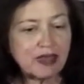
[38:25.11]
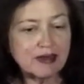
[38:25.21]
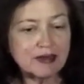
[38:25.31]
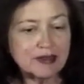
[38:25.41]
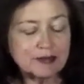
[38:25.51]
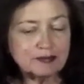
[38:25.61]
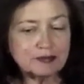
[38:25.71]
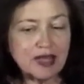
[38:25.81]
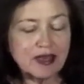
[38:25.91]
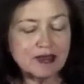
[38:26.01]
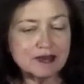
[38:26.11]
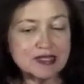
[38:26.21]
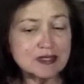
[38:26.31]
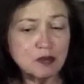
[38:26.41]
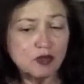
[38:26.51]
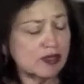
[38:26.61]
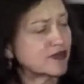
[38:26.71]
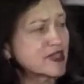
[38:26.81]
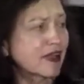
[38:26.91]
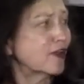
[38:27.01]
Um, I, Simone
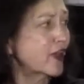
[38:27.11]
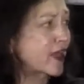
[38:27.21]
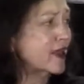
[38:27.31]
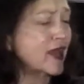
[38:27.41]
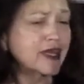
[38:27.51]
lives in L.A.